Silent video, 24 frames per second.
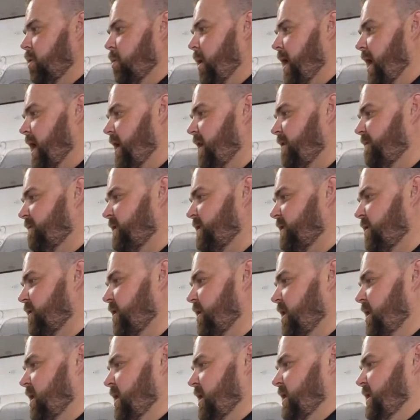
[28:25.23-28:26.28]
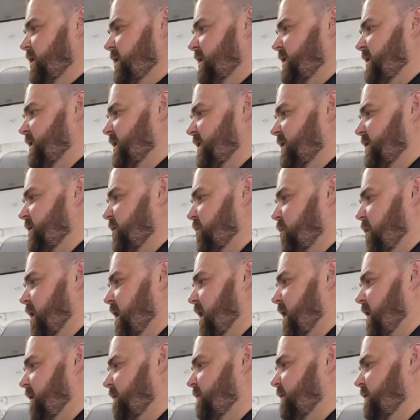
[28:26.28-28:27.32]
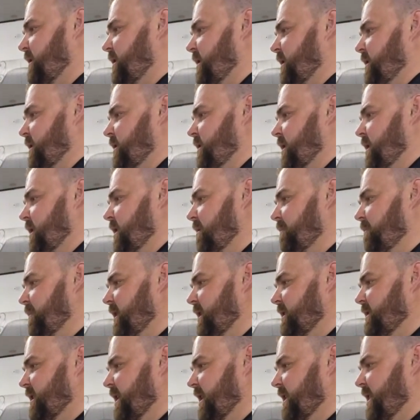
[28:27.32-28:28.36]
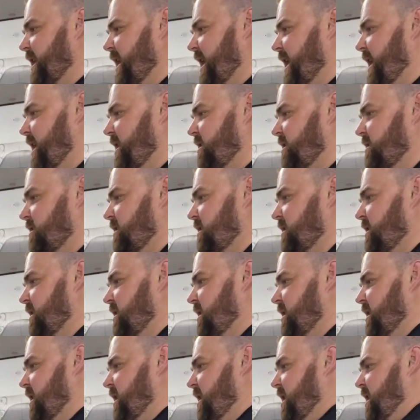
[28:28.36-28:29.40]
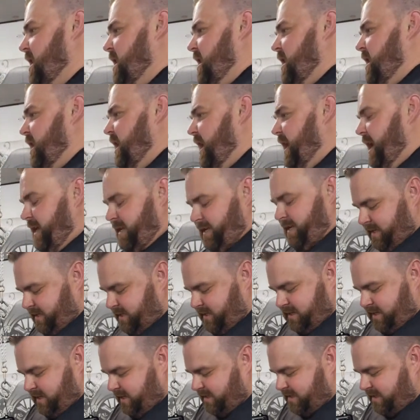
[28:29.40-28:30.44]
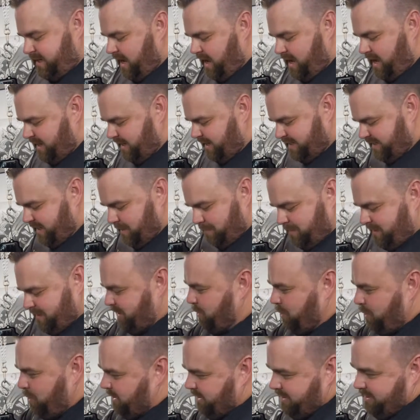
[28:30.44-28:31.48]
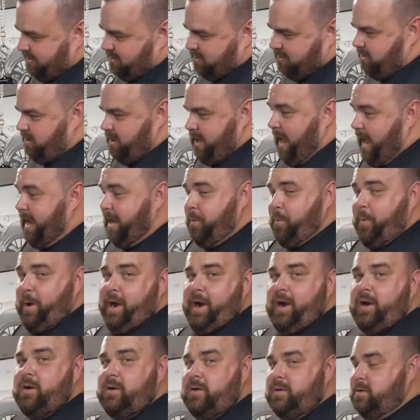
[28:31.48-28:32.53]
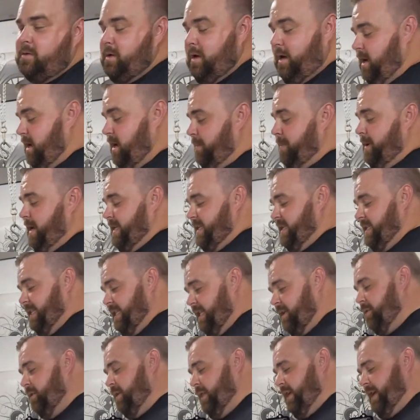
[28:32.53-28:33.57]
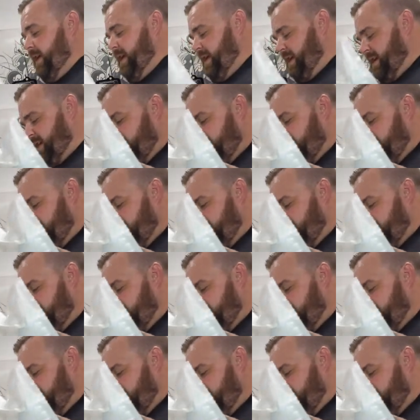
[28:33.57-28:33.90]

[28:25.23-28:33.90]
wives, sister wives, things like that. It's not accepted or legal anywhere. It's literally